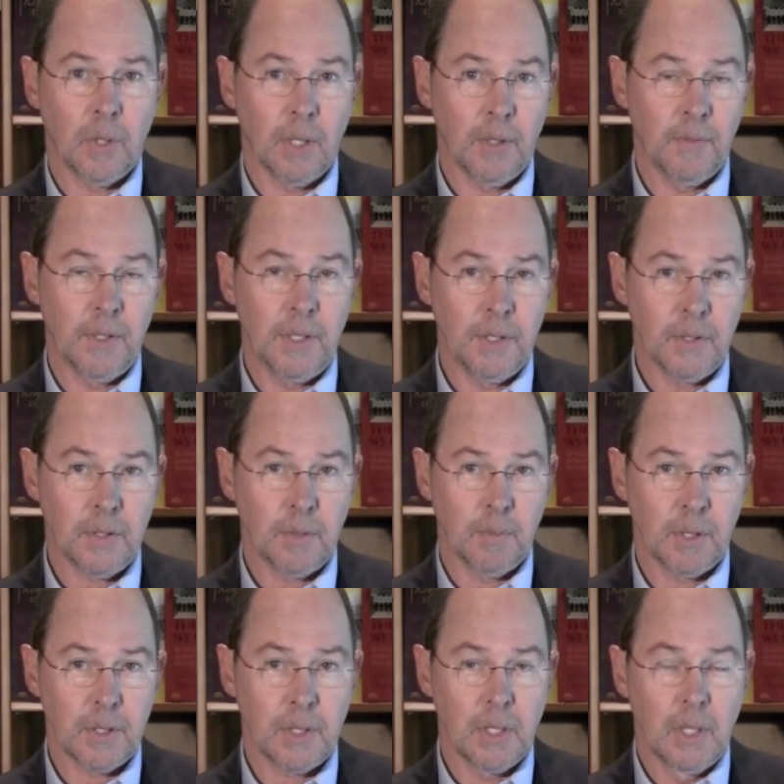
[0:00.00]
all of the
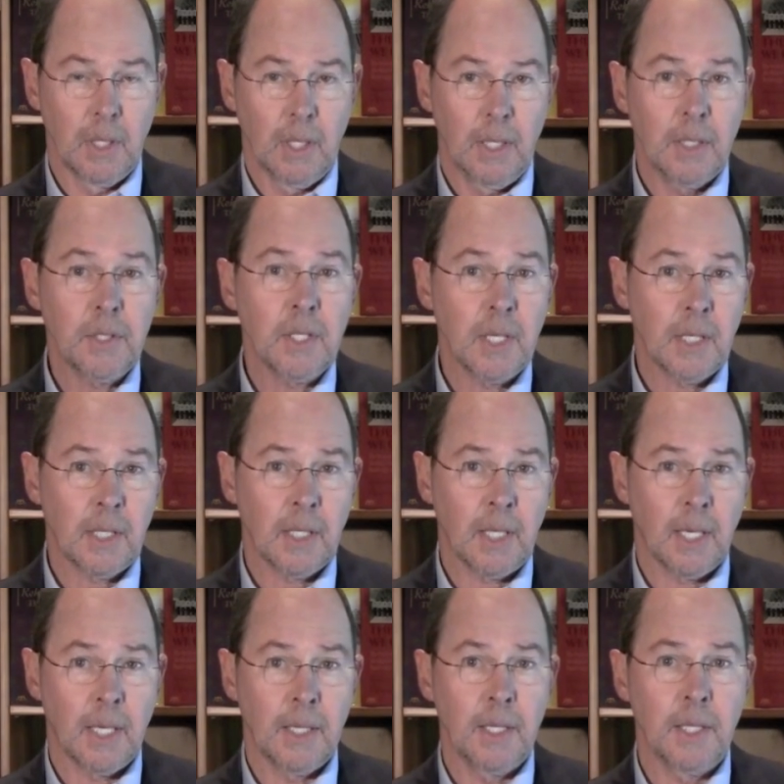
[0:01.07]
instruments. Incidentally,
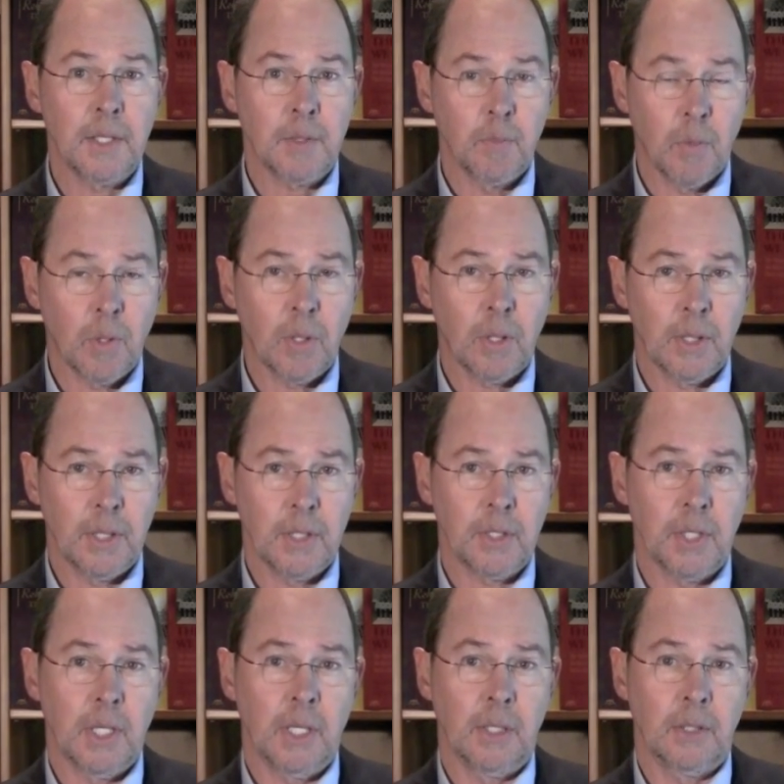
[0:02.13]
on this More
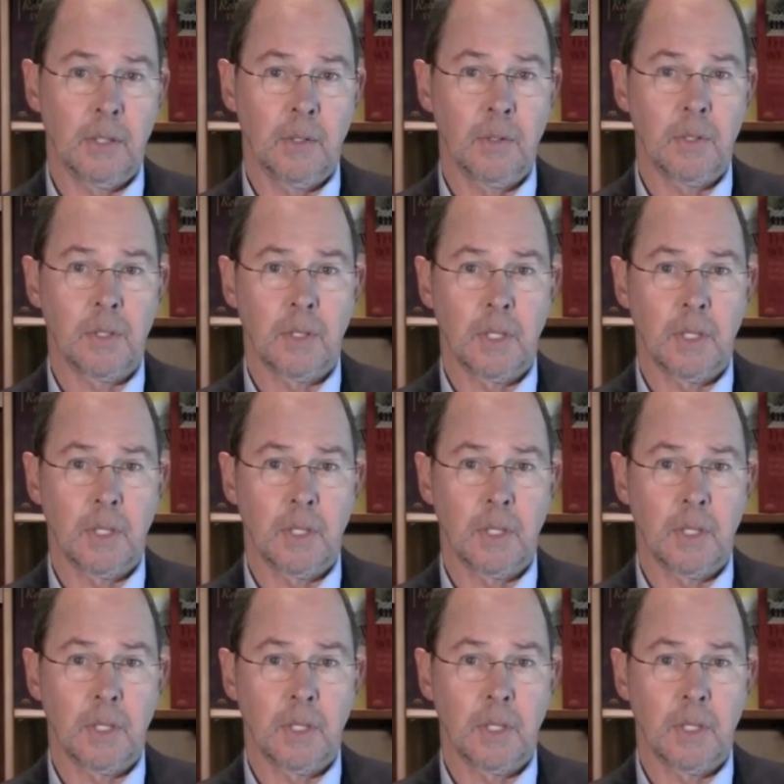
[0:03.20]
Audition Etudes,